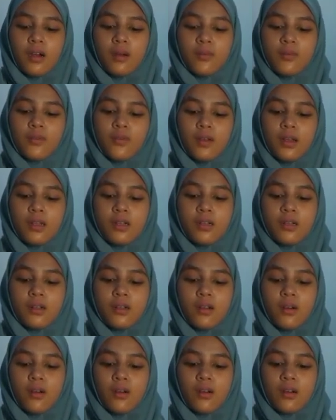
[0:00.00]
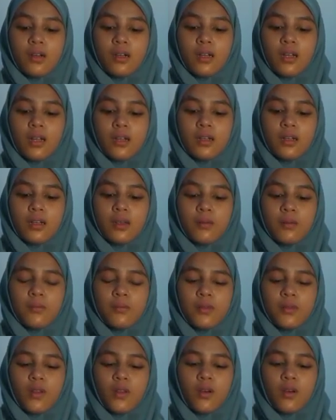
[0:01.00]
operator, or another
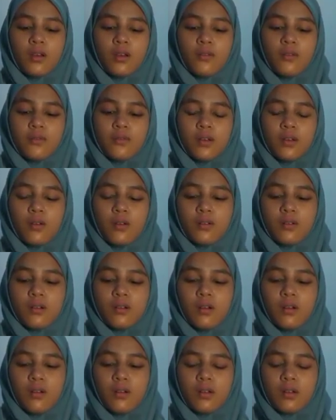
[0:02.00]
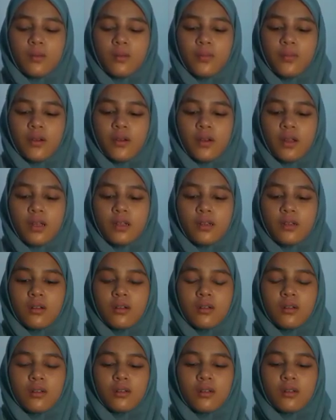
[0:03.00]
employee of the owner or
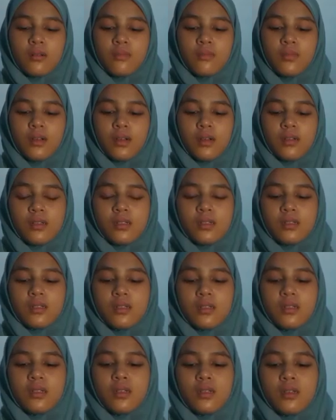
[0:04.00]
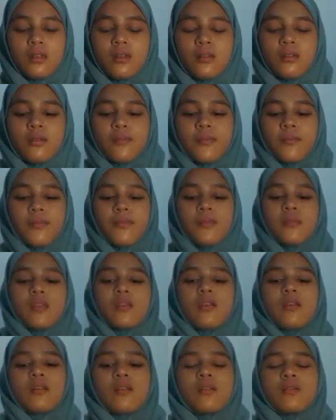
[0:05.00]
operator. Because the
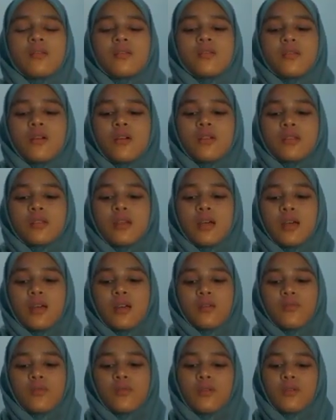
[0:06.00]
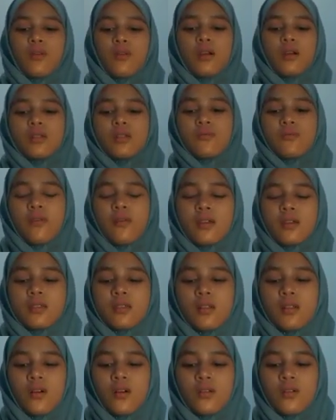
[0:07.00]
Jones Act requires
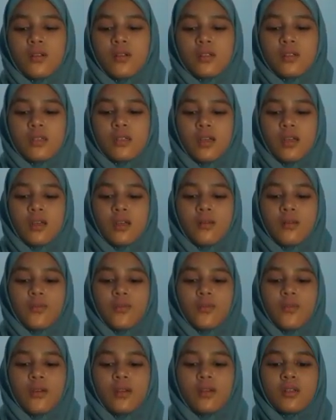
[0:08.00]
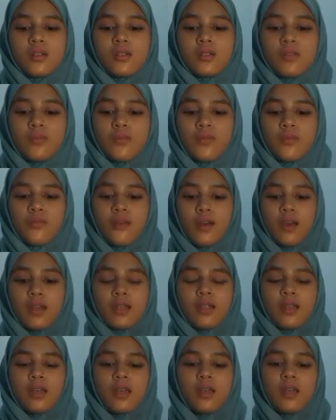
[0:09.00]
vessel owners and operators to
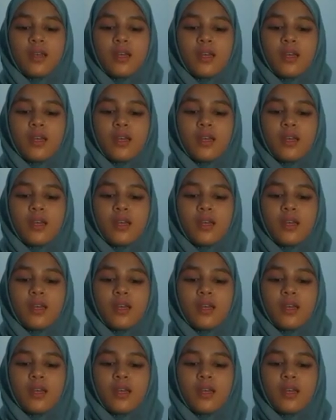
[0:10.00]
provide